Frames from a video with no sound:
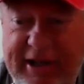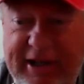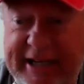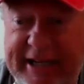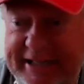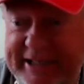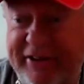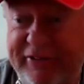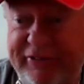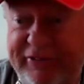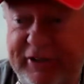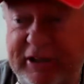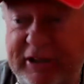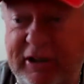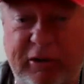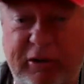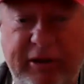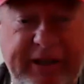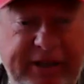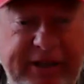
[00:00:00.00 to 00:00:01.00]
And he does
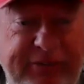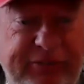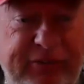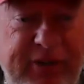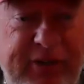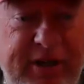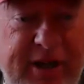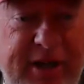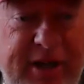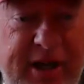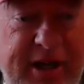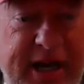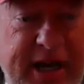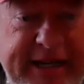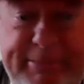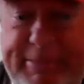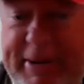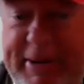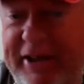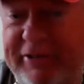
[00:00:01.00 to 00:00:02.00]
Zillow leads
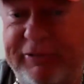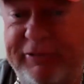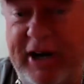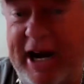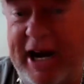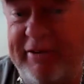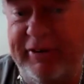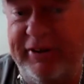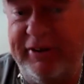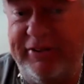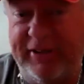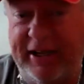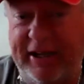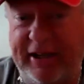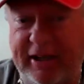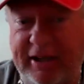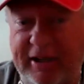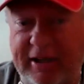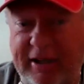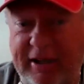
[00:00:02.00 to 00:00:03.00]
and he pays for
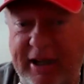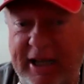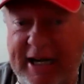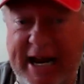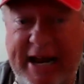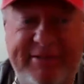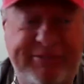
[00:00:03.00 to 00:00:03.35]
everything. And